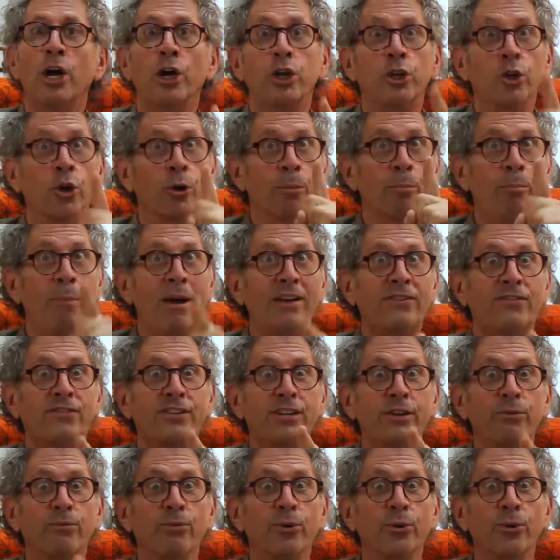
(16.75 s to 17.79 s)
Your
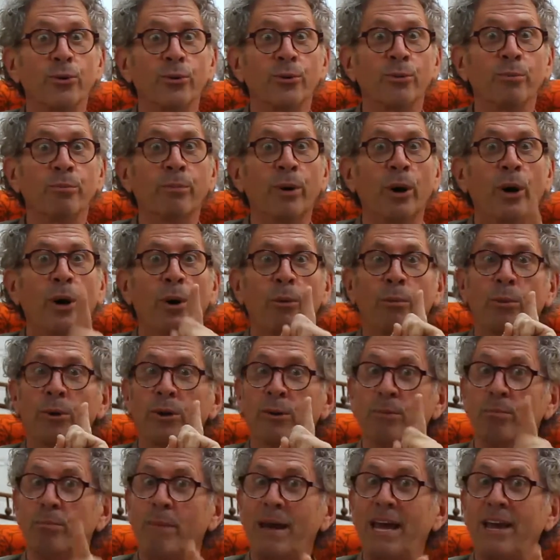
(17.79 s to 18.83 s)
messy room
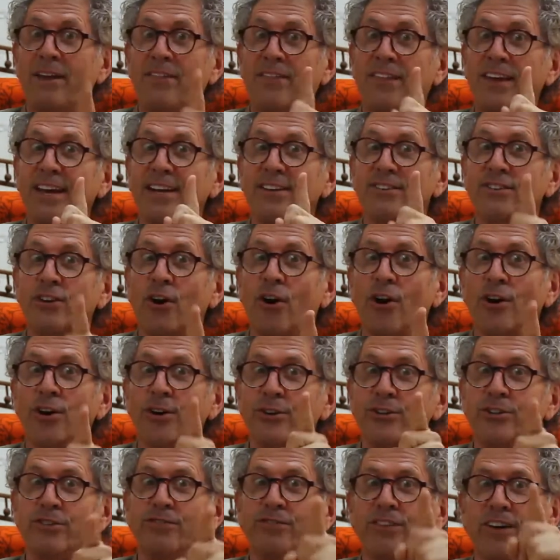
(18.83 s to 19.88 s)
will make things
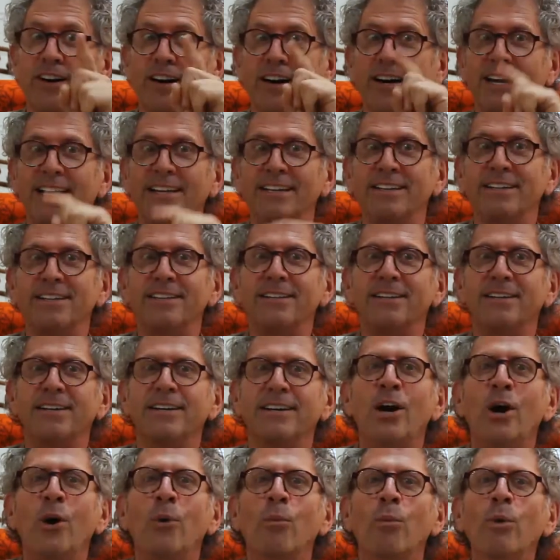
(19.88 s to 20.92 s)
harder to find.
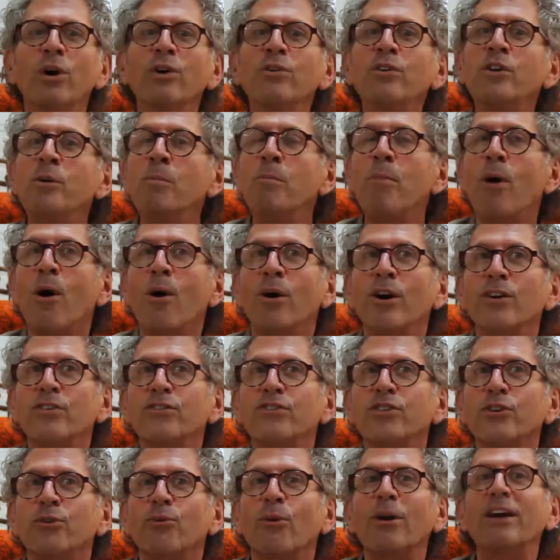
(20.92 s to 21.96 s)
William Morris,
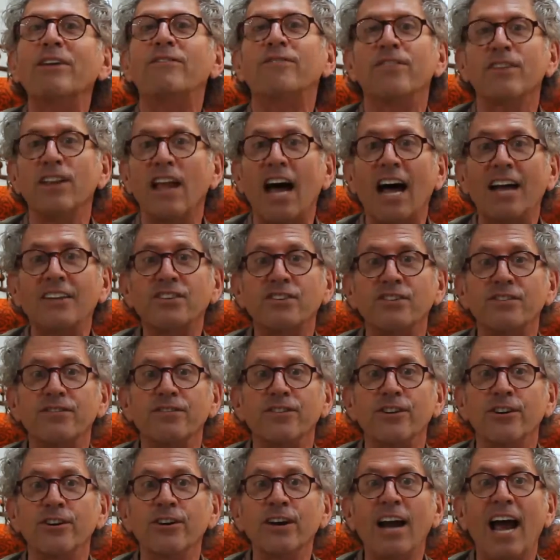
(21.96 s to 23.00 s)
the great
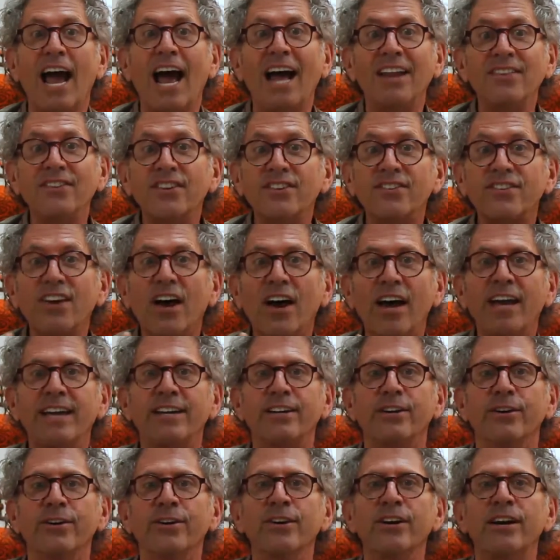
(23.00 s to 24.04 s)
philosopher and
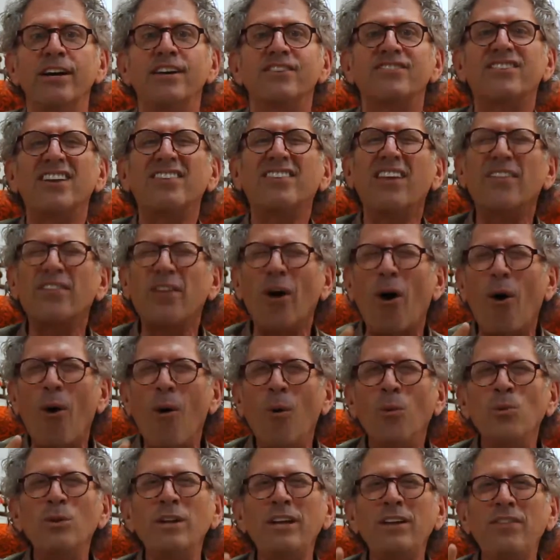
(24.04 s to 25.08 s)
designer, said that the
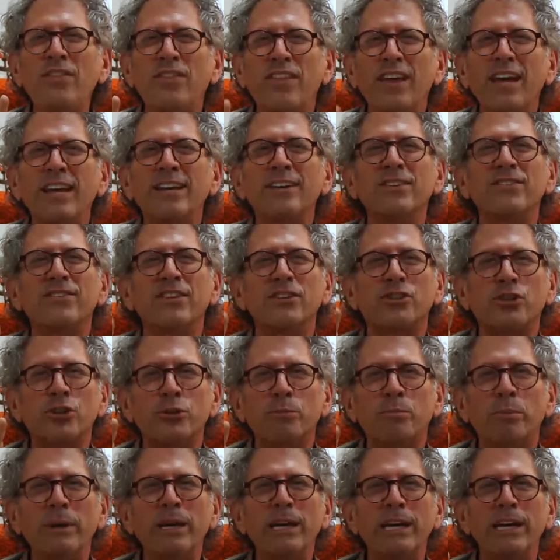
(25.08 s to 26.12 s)
only things that
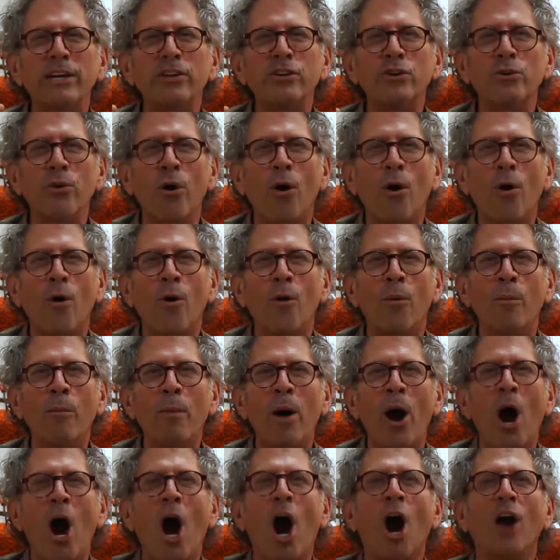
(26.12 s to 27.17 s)
should be in your
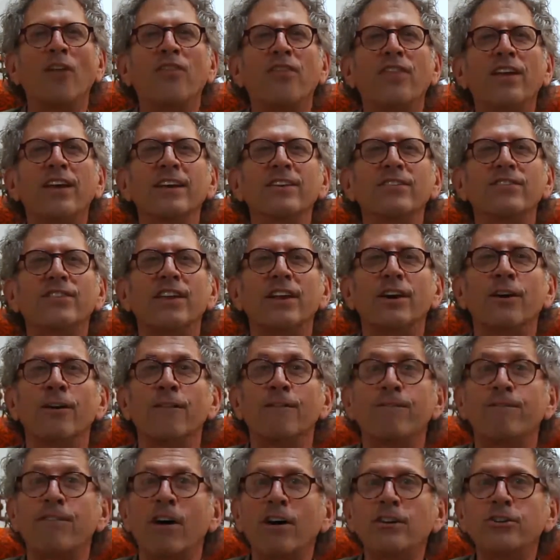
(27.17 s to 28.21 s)
home are things that are
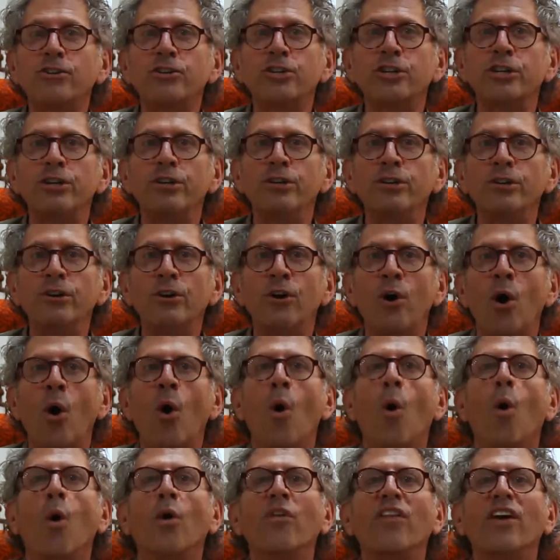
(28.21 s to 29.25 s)
functional
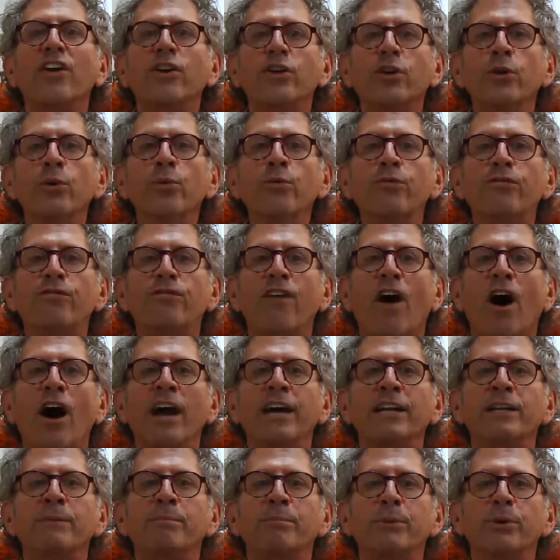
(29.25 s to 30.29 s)
or that you
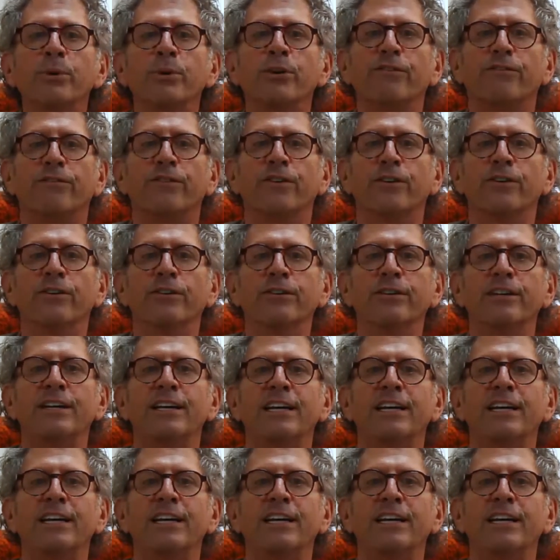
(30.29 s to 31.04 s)
find beautiful.